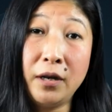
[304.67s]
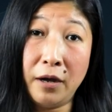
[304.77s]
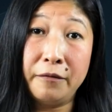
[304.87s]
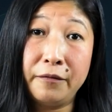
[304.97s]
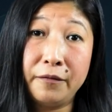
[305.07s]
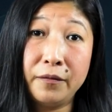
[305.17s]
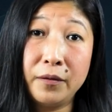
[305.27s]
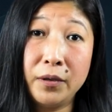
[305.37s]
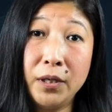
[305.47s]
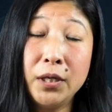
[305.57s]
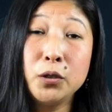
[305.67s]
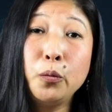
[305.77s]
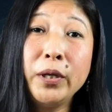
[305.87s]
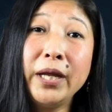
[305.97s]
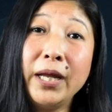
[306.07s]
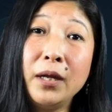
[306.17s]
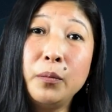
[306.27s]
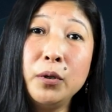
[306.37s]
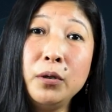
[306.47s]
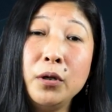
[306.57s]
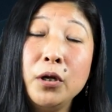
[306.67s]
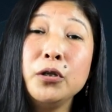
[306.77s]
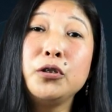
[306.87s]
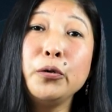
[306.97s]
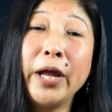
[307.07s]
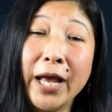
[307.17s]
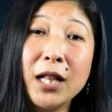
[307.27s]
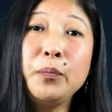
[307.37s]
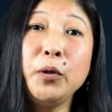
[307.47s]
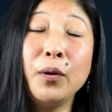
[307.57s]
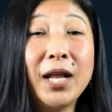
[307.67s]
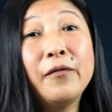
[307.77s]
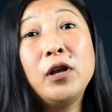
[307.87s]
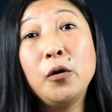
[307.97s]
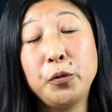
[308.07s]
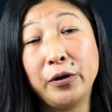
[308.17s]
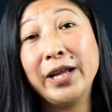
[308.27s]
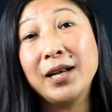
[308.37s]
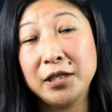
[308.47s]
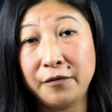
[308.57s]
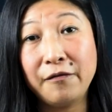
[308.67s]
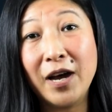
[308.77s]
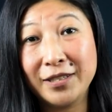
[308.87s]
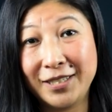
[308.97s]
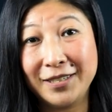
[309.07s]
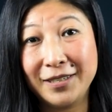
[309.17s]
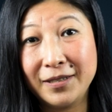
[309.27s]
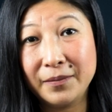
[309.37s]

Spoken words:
enough to be able to help you level up your English faster.